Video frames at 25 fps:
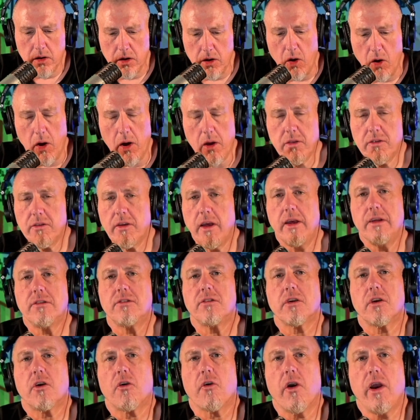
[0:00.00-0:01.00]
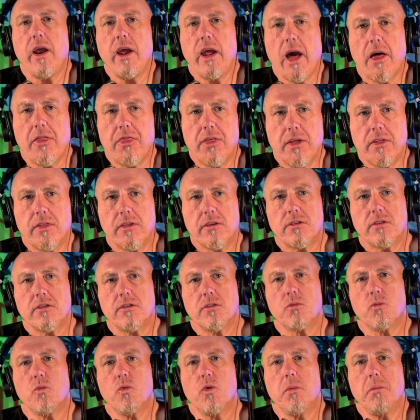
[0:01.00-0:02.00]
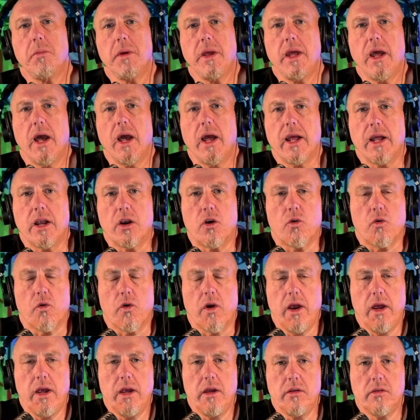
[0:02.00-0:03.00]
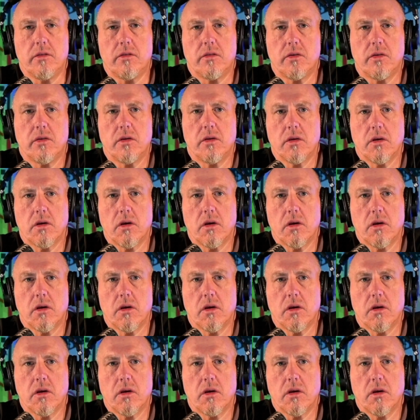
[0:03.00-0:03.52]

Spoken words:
It's a great. I think this would be a great